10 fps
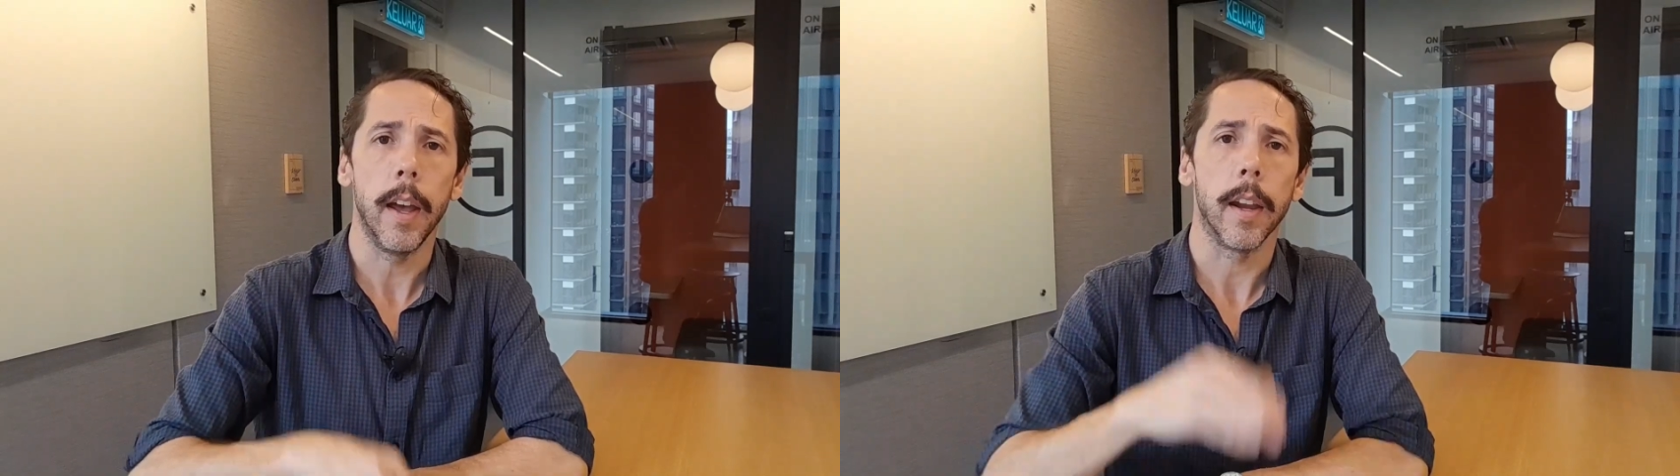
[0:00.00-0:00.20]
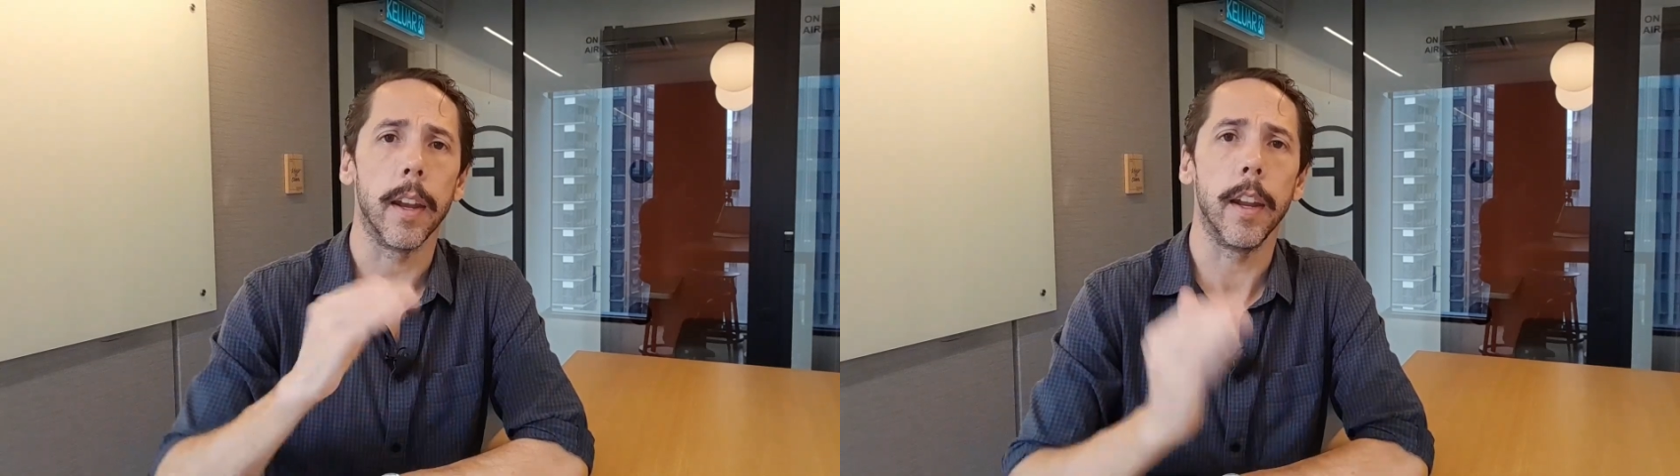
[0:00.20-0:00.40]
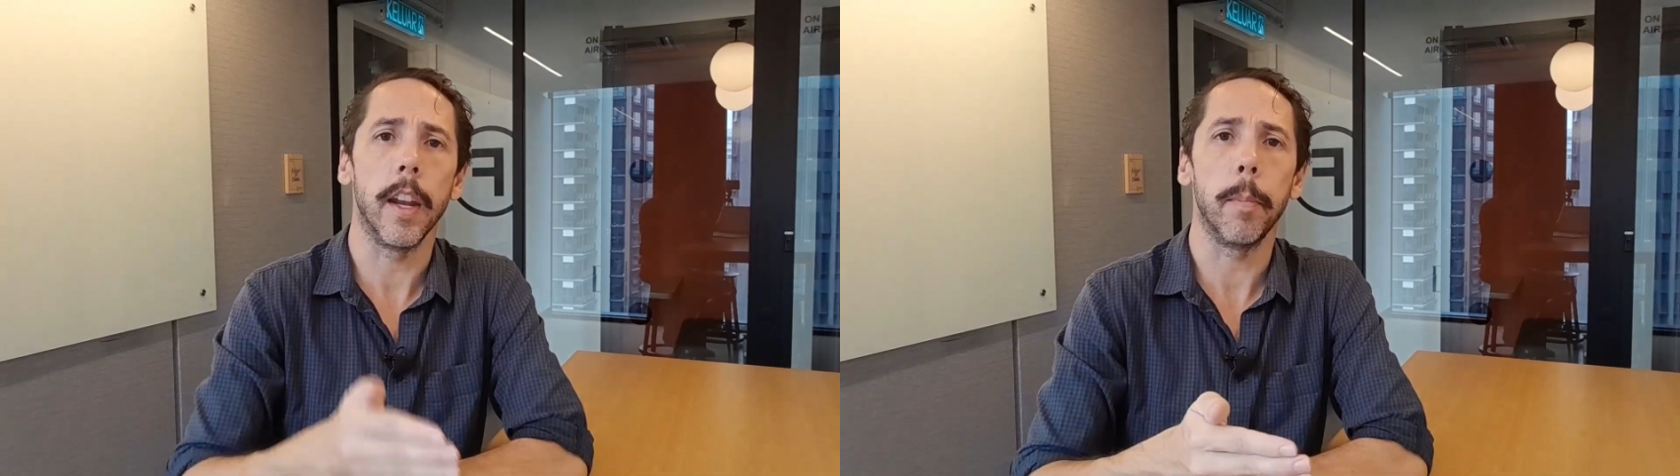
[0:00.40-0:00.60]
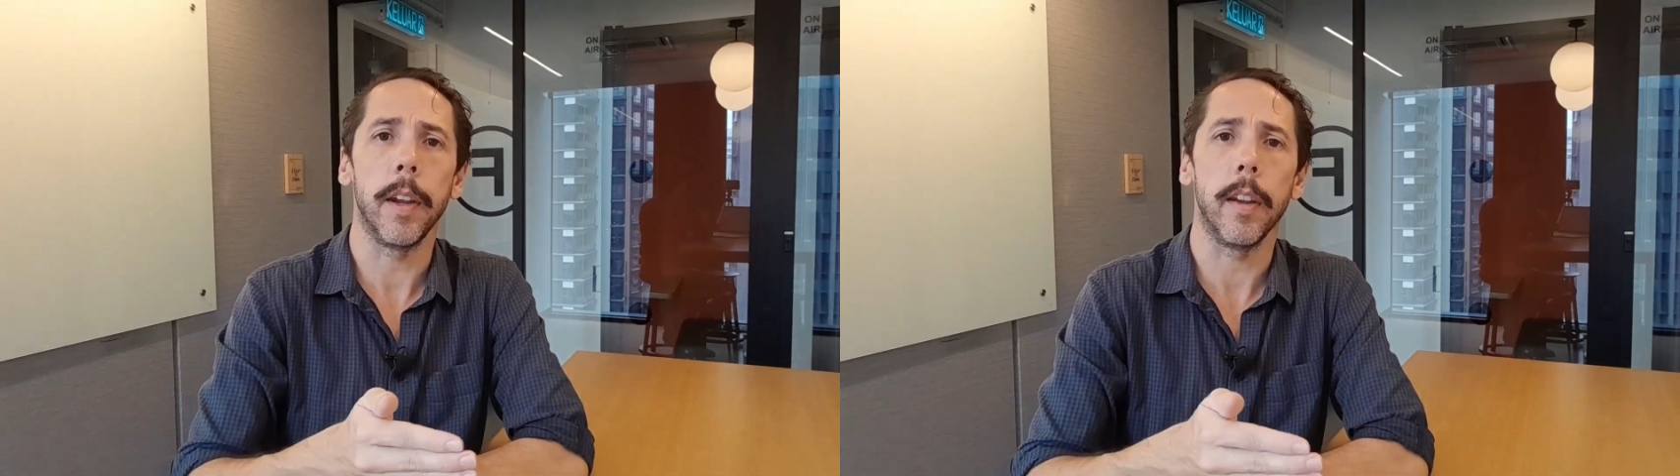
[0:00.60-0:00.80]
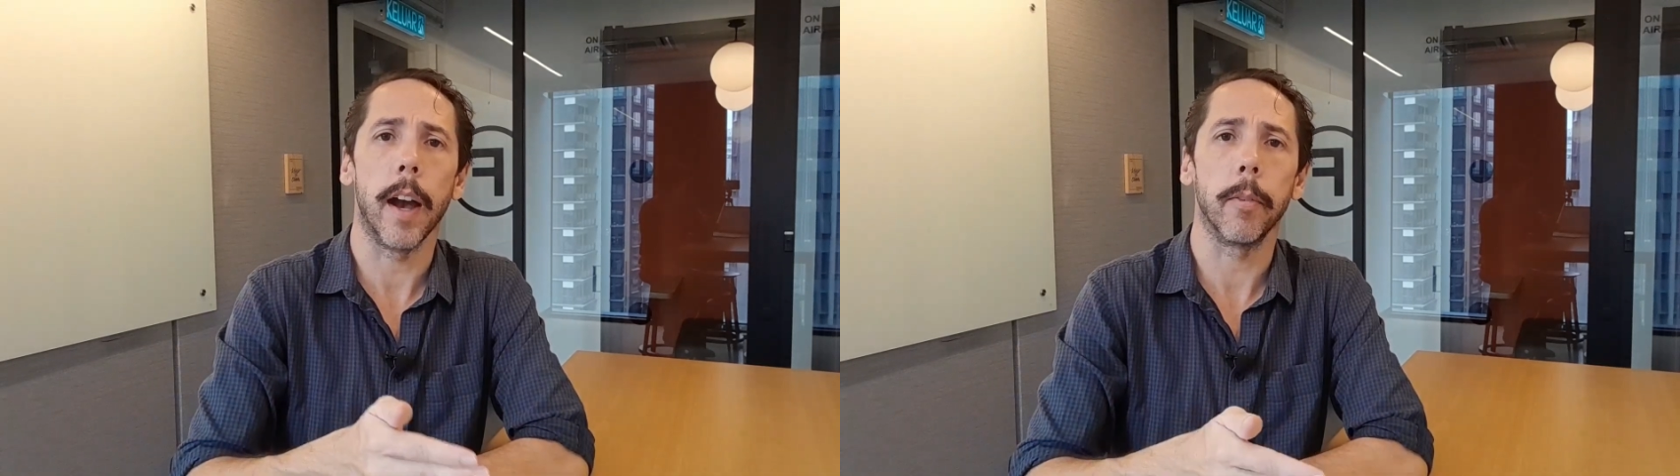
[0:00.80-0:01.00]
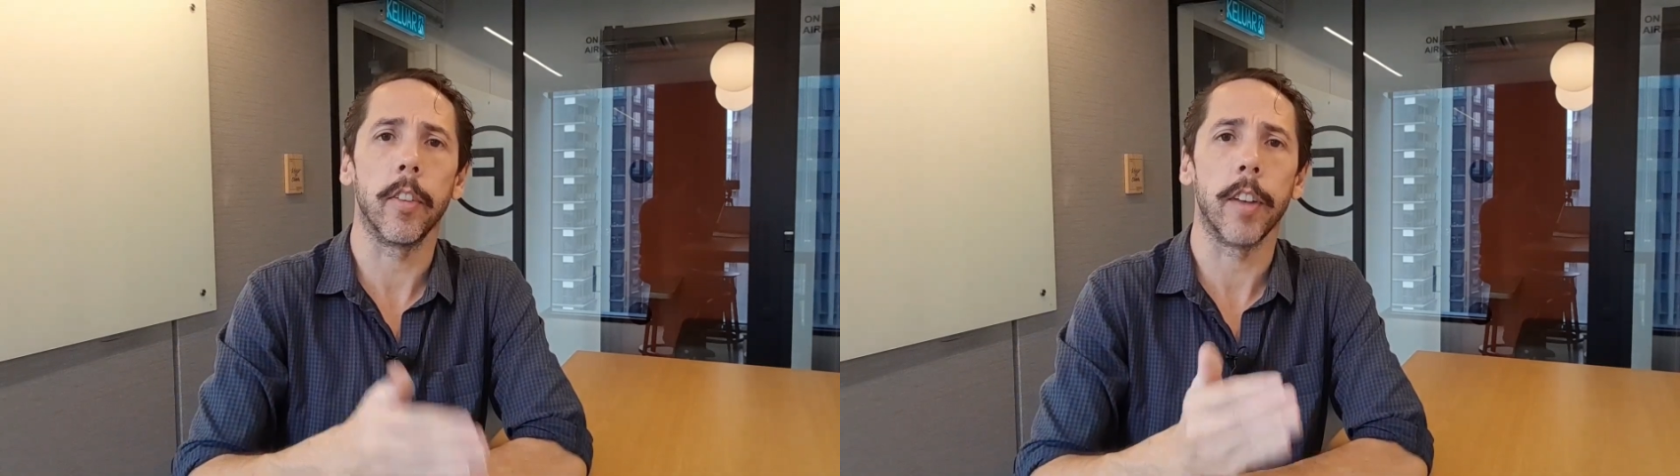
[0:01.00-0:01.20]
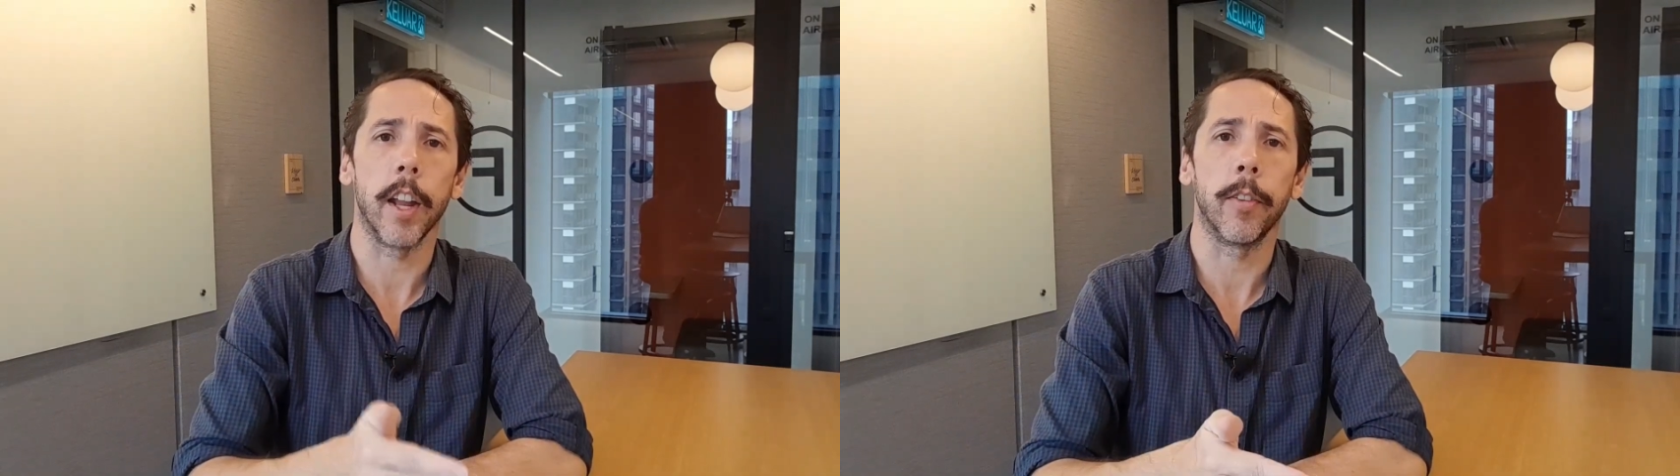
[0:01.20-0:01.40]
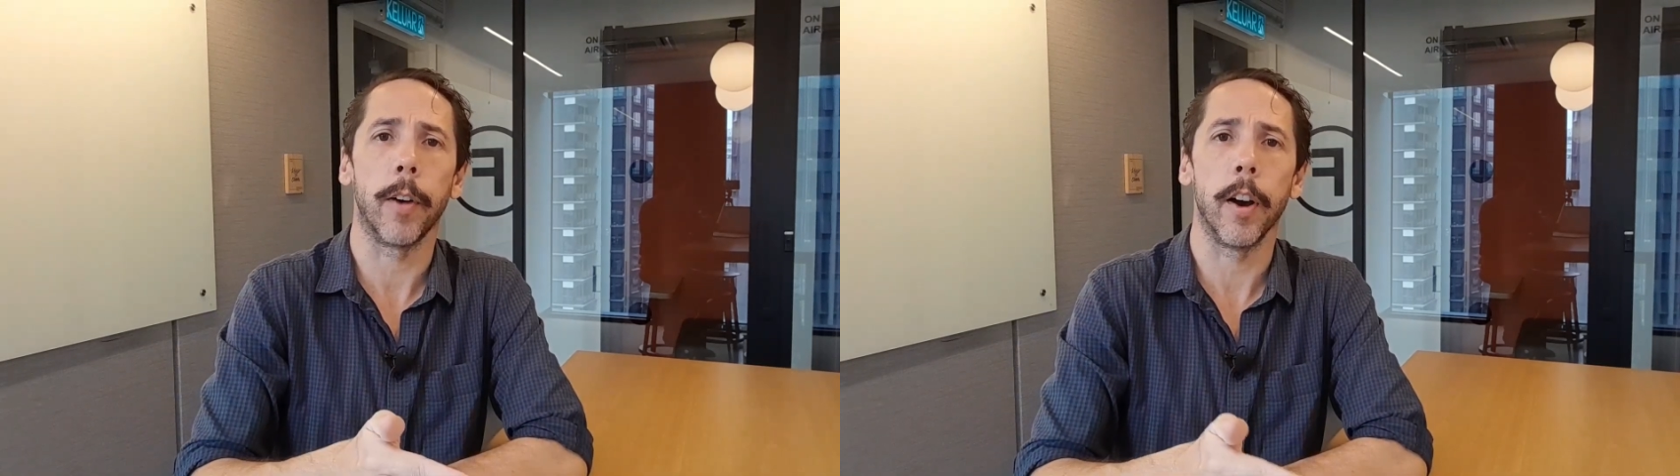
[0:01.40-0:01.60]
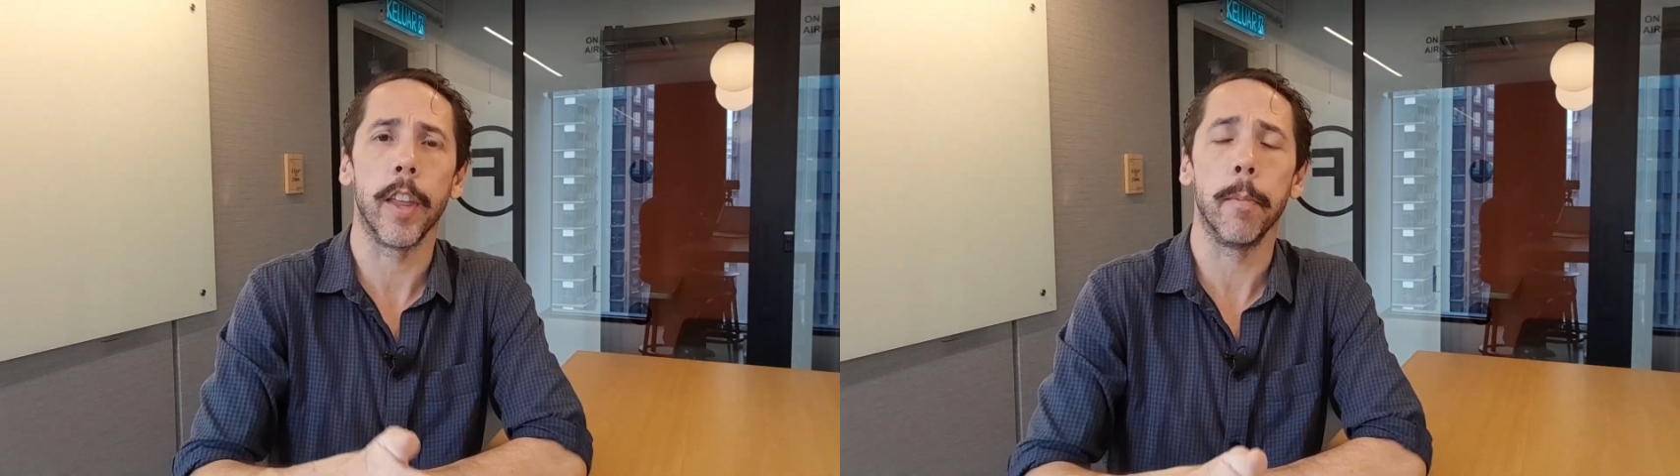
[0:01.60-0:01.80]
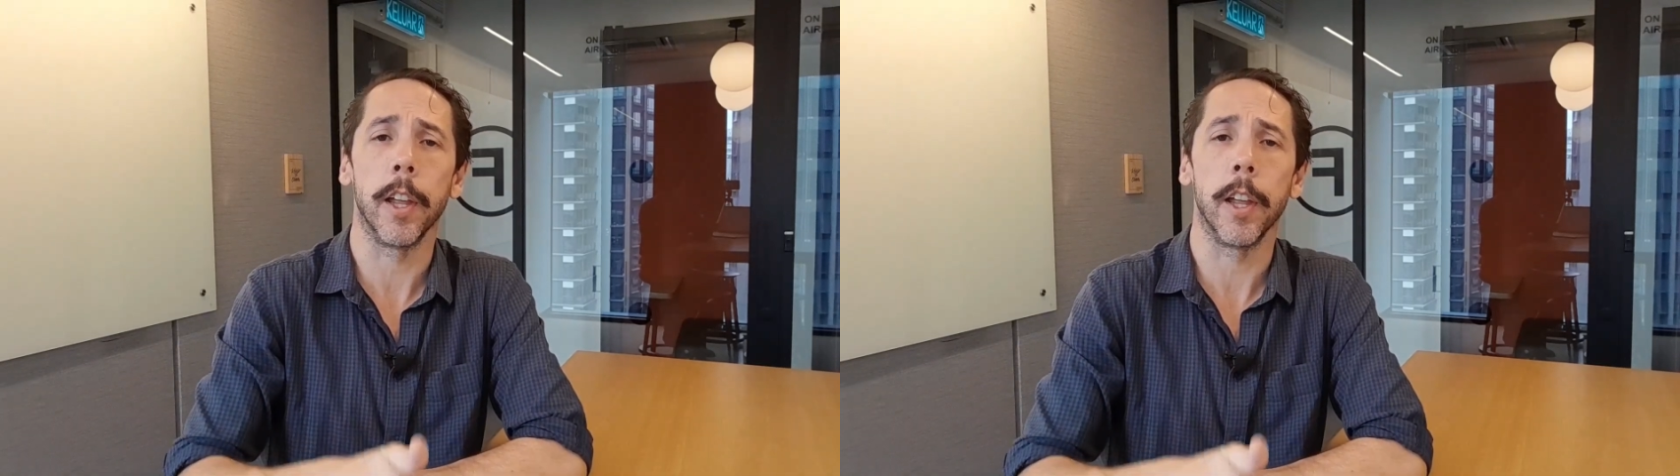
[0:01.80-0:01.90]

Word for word: you need to be able to satisfy them